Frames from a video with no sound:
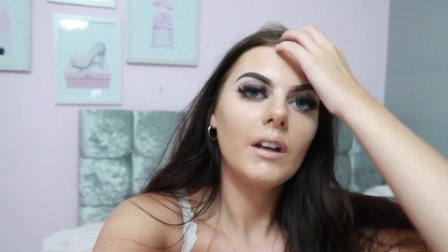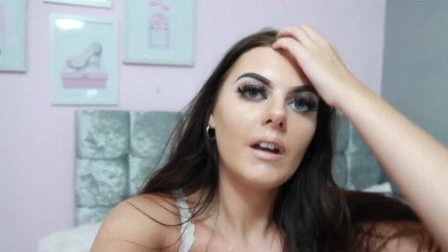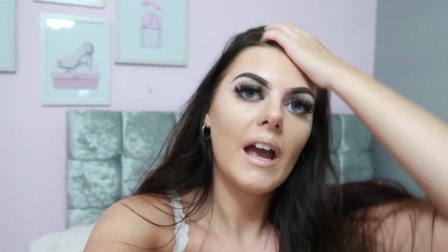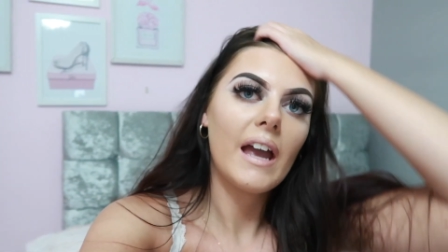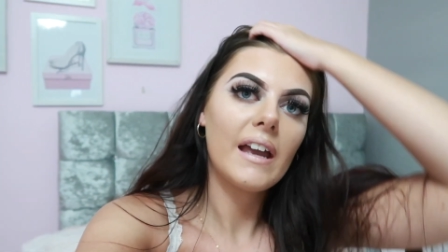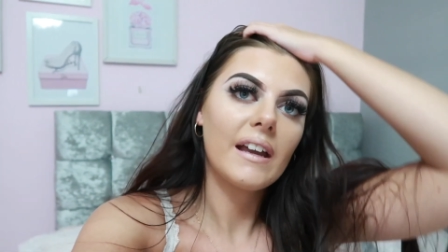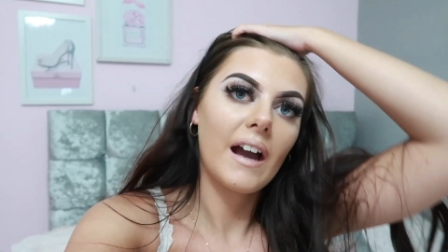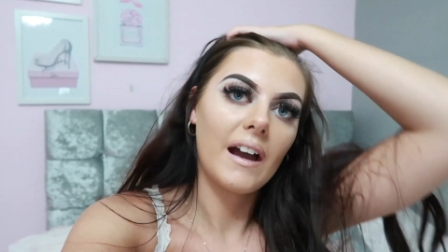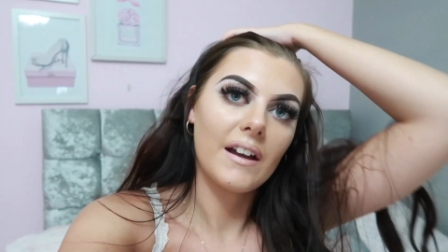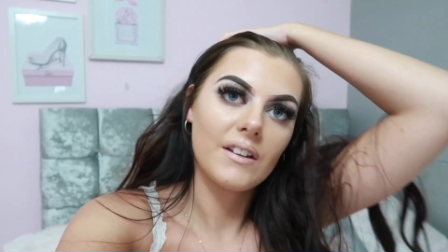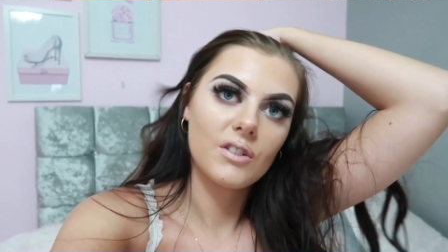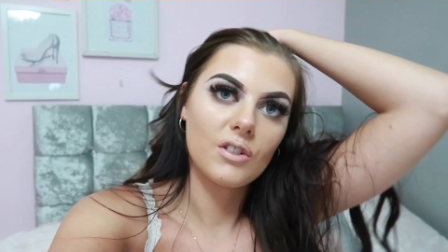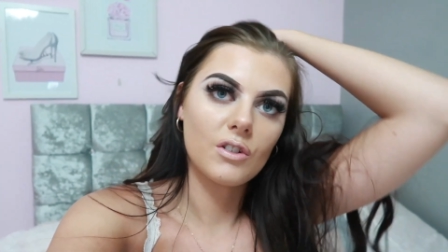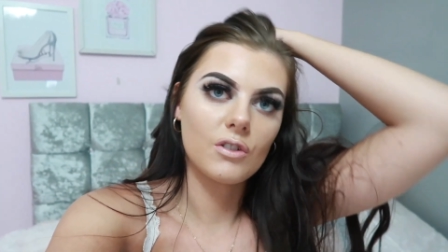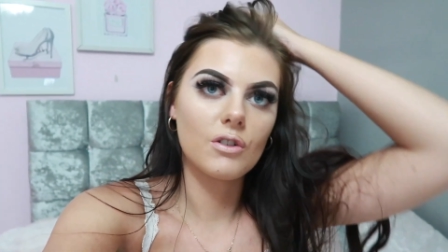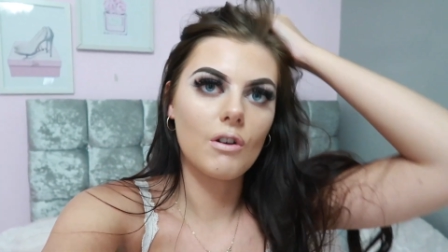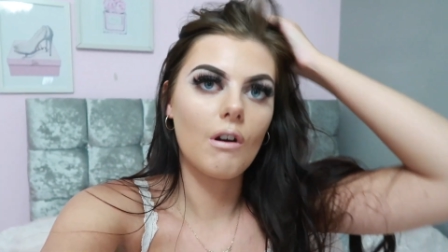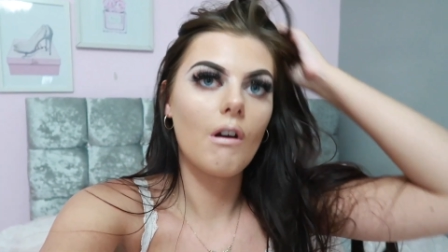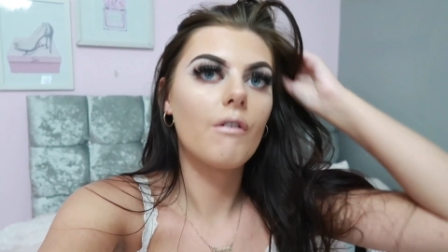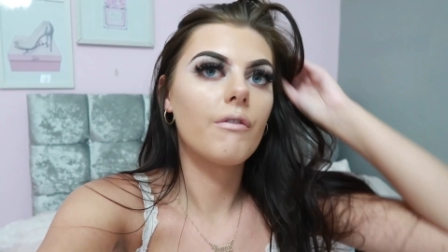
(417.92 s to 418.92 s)
Hey guys, so
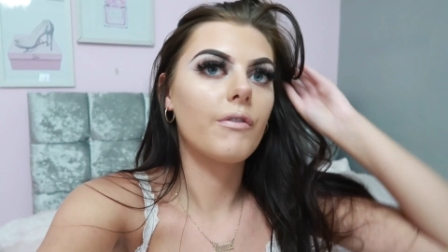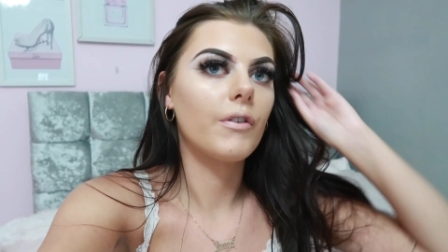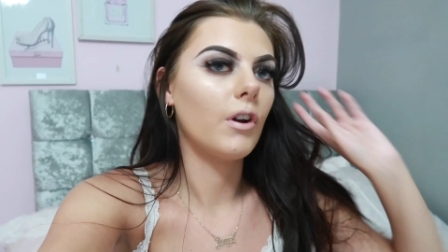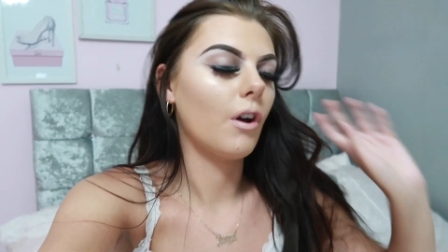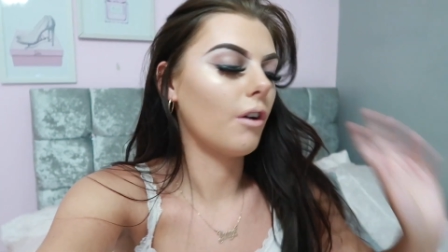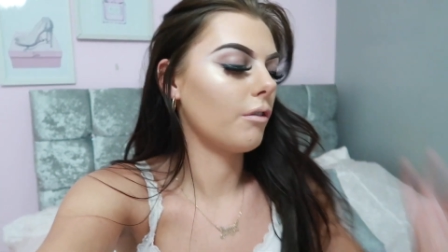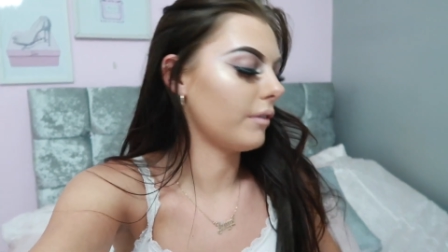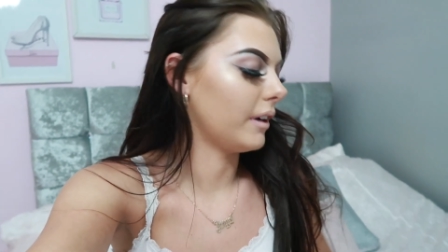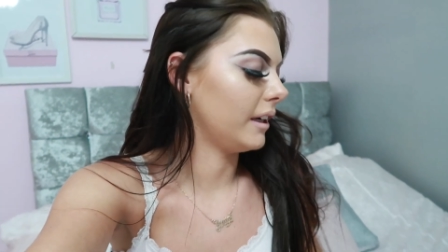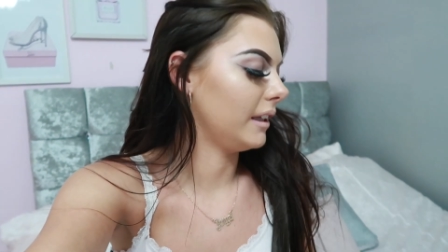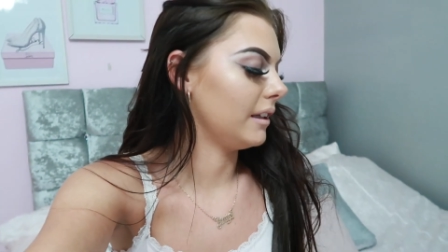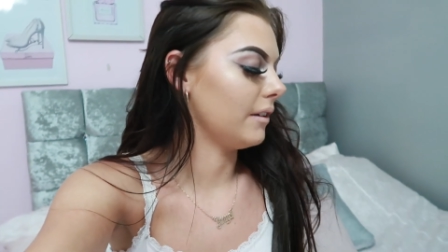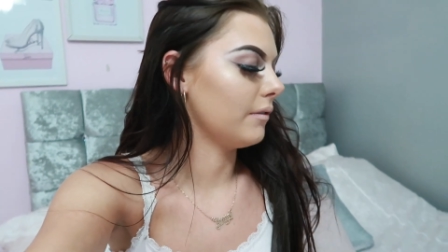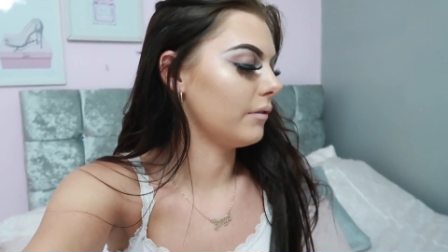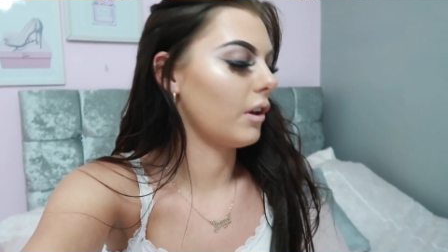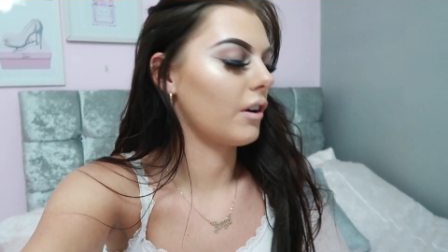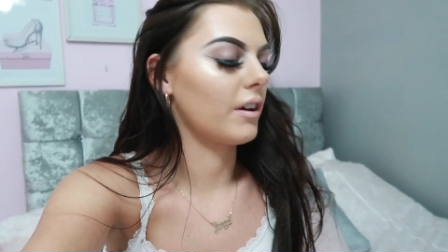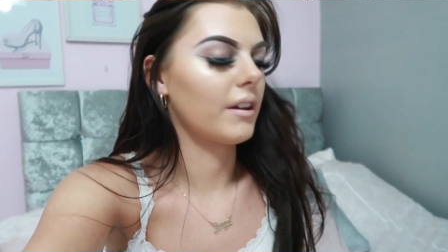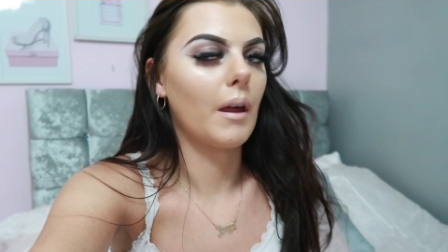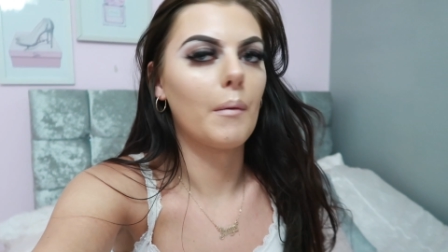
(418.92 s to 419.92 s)
sorry for not really
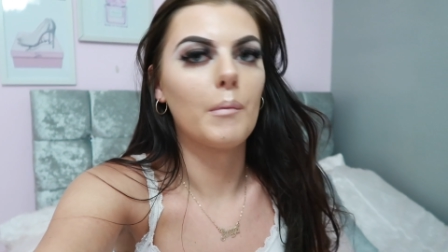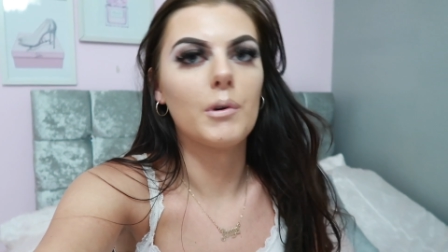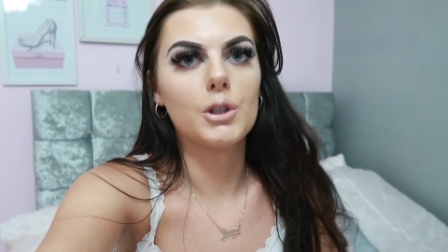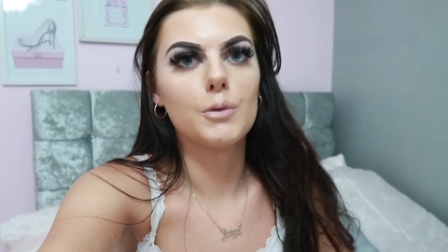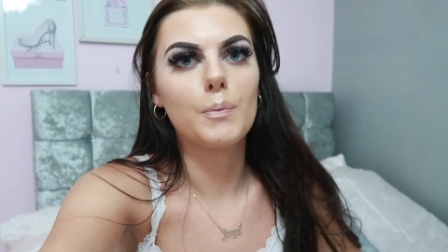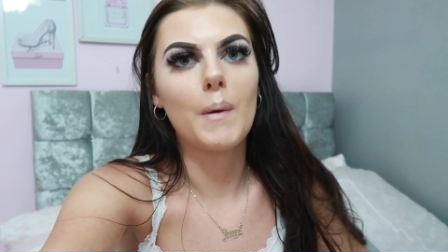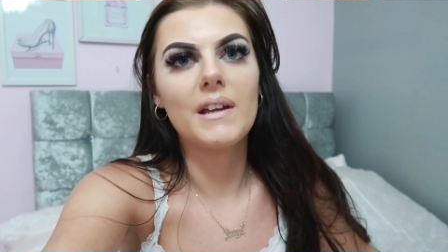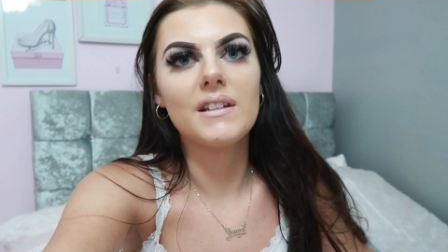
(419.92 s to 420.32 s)
vlogging that much.